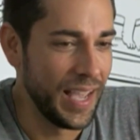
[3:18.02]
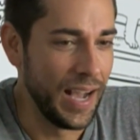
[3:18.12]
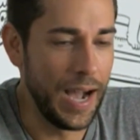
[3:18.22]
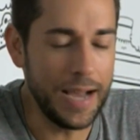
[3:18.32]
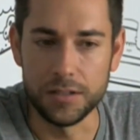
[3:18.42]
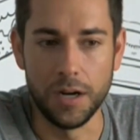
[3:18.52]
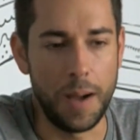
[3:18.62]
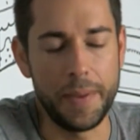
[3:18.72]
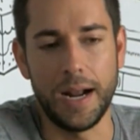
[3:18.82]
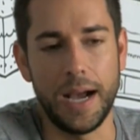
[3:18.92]
I don't know.
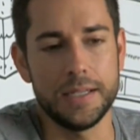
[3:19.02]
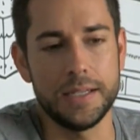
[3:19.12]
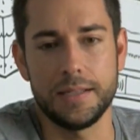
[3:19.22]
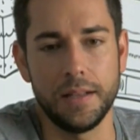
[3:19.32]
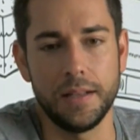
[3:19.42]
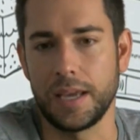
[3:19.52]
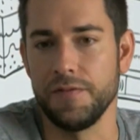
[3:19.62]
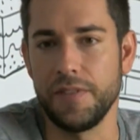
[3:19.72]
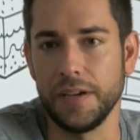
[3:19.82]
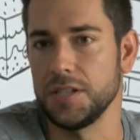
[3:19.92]
I mean, the
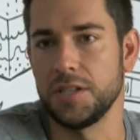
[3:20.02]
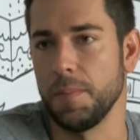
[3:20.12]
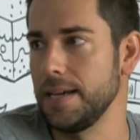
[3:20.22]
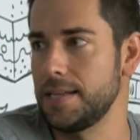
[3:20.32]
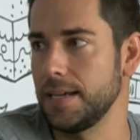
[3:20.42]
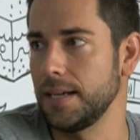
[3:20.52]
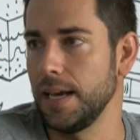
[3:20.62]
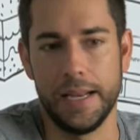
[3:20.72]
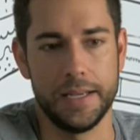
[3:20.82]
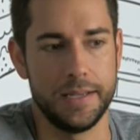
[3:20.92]
convention's amazing.
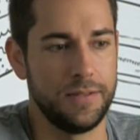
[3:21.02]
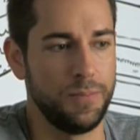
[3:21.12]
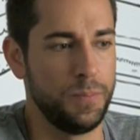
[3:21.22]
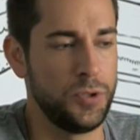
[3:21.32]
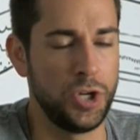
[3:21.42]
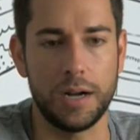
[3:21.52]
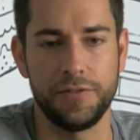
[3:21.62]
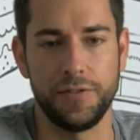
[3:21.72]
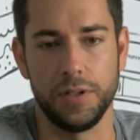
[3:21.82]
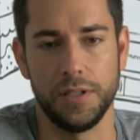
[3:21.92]
It is
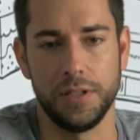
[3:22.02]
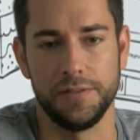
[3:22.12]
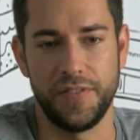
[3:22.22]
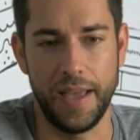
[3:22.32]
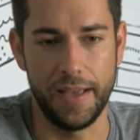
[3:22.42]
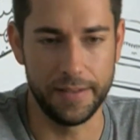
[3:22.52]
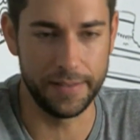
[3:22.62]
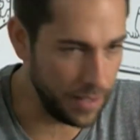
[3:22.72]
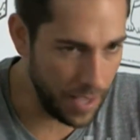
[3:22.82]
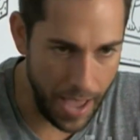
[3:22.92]
chock full of
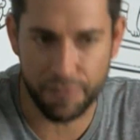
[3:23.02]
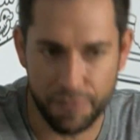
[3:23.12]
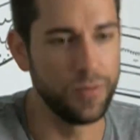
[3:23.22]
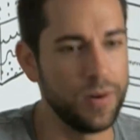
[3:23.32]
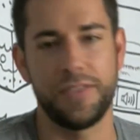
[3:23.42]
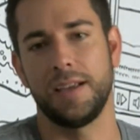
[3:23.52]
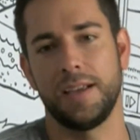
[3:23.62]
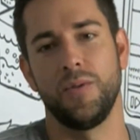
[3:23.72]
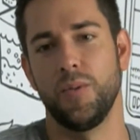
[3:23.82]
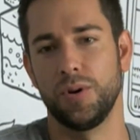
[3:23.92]
everything in
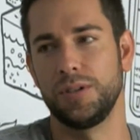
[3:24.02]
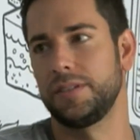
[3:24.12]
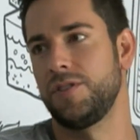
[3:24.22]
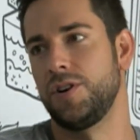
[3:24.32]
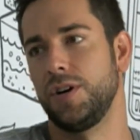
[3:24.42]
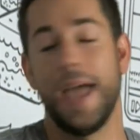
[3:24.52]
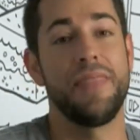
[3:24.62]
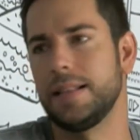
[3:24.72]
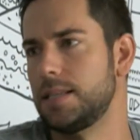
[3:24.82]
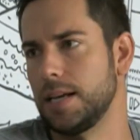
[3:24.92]
the world of nerd, and
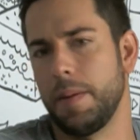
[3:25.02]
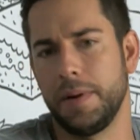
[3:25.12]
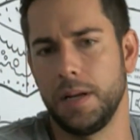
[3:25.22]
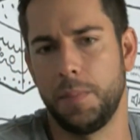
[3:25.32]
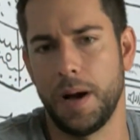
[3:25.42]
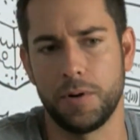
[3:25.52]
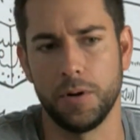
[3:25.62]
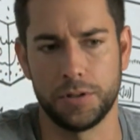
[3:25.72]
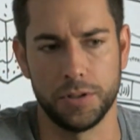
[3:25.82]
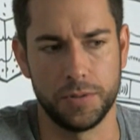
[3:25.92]
then some. I mean, pop
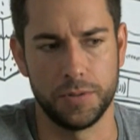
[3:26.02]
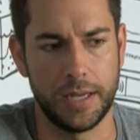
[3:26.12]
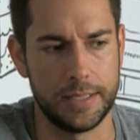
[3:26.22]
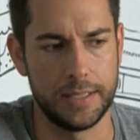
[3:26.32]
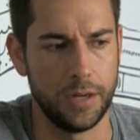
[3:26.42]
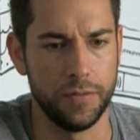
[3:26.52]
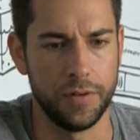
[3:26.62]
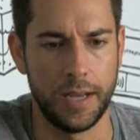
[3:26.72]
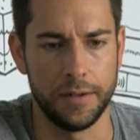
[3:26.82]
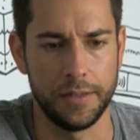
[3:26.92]
culture is really kind of taking over
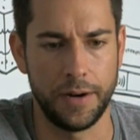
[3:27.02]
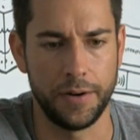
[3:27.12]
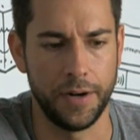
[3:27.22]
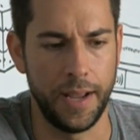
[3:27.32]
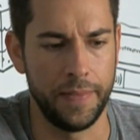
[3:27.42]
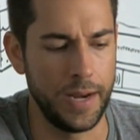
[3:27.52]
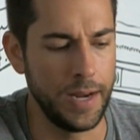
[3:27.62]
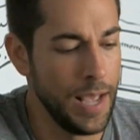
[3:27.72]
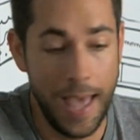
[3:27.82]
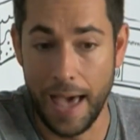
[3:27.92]
down here, and
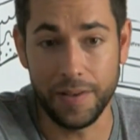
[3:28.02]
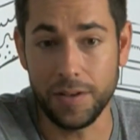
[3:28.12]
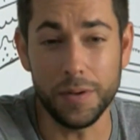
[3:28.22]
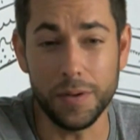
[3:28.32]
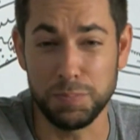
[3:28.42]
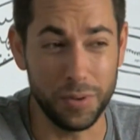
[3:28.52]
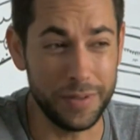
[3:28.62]
then go explore